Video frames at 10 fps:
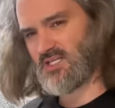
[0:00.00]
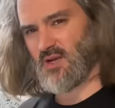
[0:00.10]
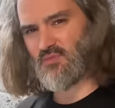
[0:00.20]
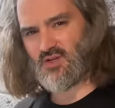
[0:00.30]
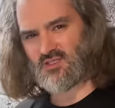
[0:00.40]

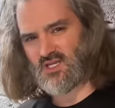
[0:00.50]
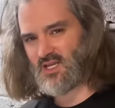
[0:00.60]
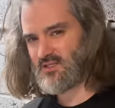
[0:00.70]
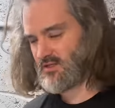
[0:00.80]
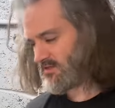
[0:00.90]
their print
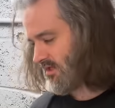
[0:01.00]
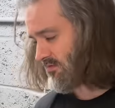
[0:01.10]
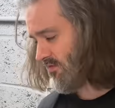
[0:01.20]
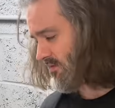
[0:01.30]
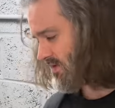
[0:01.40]
settings and stuff,
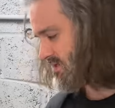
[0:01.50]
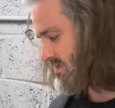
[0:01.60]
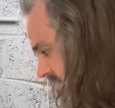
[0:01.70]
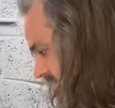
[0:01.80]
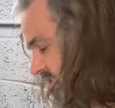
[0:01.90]
if I'm
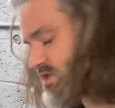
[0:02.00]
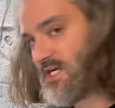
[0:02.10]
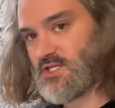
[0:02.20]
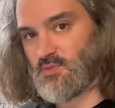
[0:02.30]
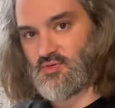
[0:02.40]
honest. You can
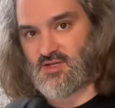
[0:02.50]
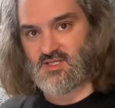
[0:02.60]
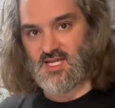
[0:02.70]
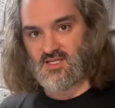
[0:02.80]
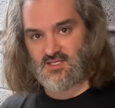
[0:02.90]
change your
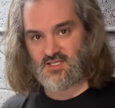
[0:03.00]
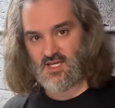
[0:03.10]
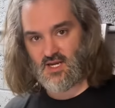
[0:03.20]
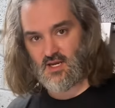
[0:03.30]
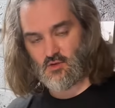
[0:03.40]
print
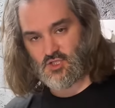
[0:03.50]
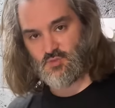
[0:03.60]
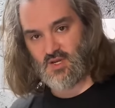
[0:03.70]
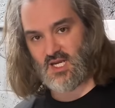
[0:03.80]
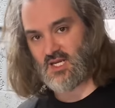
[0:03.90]
density, your
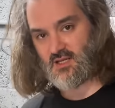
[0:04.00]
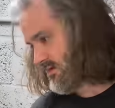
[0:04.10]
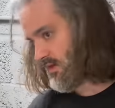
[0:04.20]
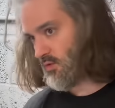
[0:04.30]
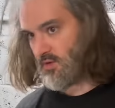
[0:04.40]
speed,
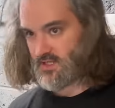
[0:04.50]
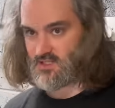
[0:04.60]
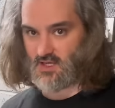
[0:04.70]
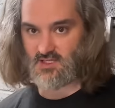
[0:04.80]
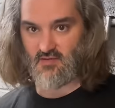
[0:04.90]
and all those
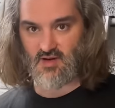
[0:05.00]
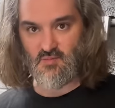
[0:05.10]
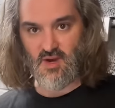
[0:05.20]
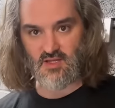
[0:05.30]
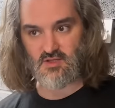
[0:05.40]
things have an
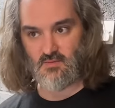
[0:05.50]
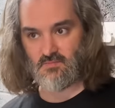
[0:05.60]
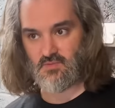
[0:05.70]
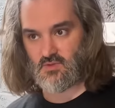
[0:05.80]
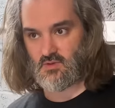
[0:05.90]
impact
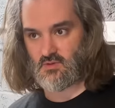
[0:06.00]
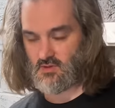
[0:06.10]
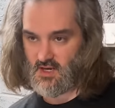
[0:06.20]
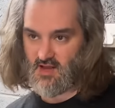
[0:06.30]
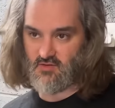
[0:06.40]
on
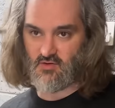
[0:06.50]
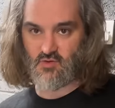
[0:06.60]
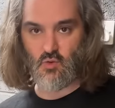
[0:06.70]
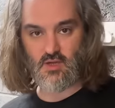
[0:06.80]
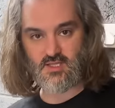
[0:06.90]
the level of
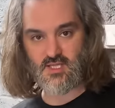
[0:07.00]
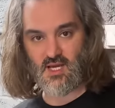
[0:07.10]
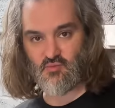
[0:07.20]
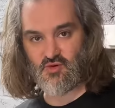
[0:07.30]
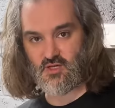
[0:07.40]
quality
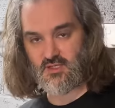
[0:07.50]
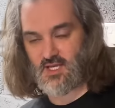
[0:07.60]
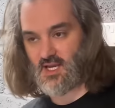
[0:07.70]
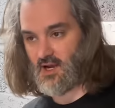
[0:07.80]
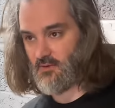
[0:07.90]
that printers
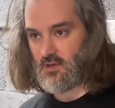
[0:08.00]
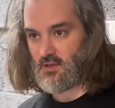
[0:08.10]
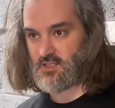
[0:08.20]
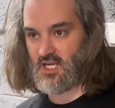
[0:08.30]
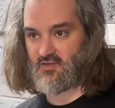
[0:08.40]
kick out.
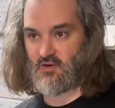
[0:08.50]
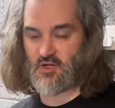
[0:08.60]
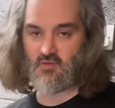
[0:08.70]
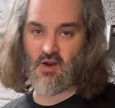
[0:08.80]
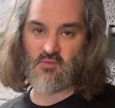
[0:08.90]
So even on
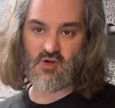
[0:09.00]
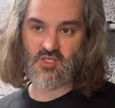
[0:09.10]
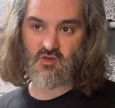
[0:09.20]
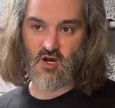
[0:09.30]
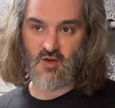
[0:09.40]
your own
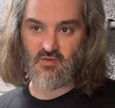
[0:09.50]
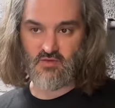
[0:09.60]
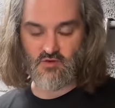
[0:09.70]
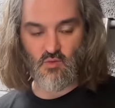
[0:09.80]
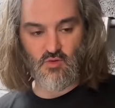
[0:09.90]
printer at home, if
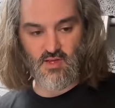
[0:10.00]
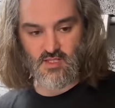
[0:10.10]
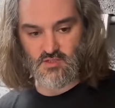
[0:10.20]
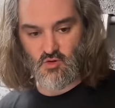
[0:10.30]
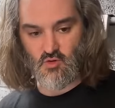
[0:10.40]
you've got one
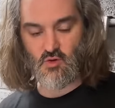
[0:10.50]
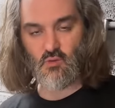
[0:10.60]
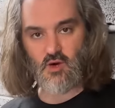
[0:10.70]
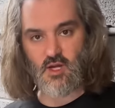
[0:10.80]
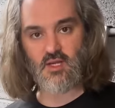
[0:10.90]
that's not quite
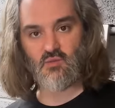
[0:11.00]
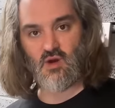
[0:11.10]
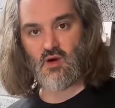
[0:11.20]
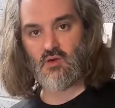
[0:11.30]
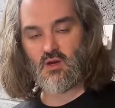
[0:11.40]
working
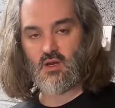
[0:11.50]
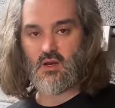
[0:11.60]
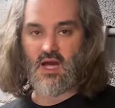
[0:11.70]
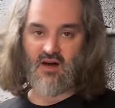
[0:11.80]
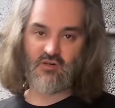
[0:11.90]
well,
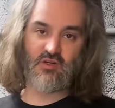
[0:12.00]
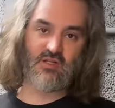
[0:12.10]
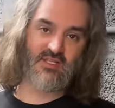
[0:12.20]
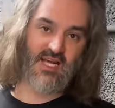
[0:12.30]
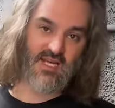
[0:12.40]
have a look at
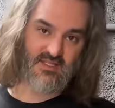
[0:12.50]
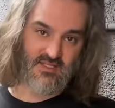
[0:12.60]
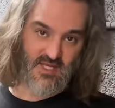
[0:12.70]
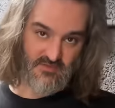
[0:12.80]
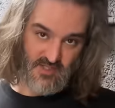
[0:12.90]
the settings and
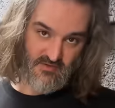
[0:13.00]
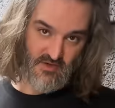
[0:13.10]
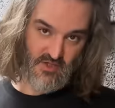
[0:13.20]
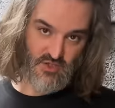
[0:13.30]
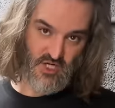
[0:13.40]
see if there's anything you
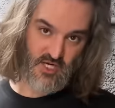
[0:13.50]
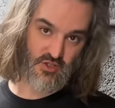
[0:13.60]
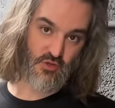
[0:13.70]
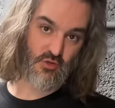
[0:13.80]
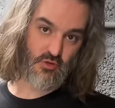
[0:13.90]
can change,
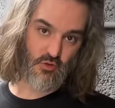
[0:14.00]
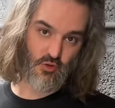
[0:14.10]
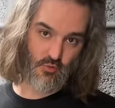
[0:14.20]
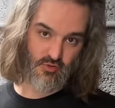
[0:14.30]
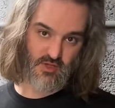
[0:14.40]
and Google
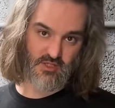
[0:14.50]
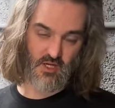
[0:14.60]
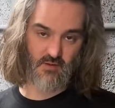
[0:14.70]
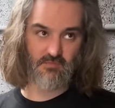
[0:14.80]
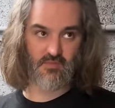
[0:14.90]
your
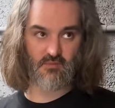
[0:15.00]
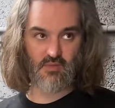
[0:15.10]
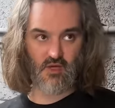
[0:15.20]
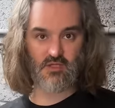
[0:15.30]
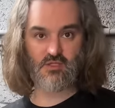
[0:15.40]
printer
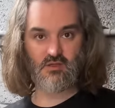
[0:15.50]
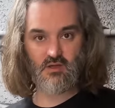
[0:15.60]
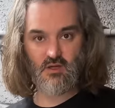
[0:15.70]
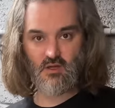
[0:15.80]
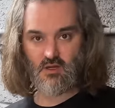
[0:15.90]
plus,
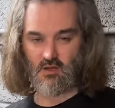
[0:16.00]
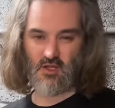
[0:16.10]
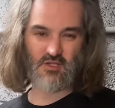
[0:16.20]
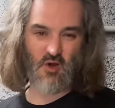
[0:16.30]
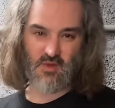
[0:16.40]

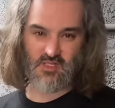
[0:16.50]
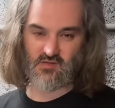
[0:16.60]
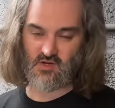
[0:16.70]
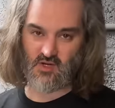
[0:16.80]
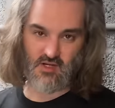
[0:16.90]
like, type in
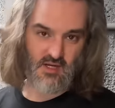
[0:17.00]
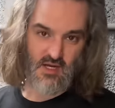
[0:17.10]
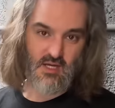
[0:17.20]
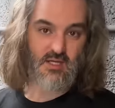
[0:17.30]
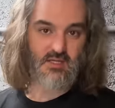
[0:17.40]
something like
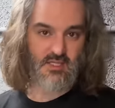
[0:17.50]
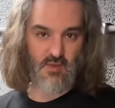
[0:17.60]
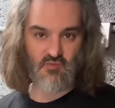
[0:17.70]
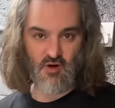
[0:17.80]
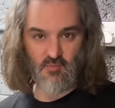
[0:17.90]

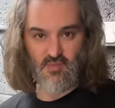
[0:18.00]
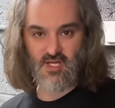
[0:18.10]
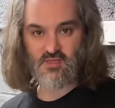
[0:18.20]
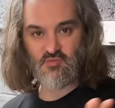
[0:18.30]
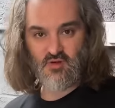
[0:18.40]
Zebra
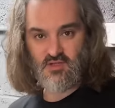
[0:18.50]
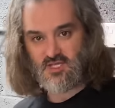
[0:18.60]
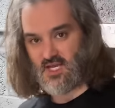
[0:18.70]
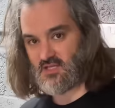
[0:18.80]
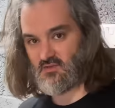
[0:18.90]
best print
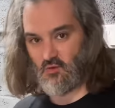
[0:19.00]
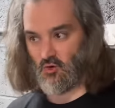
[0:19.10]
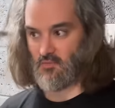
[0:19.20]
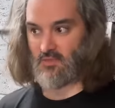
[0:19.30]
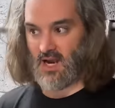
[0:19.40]
settings
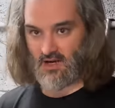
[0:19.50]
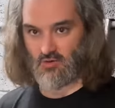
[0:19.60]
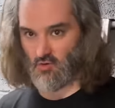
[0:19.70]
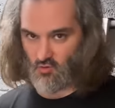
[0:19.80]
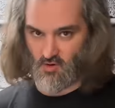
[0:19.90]
for Mac
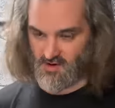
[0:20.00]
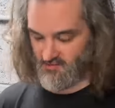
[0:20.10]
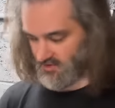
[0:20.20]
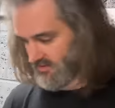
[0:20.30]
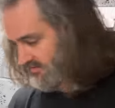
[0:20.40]
or whatever.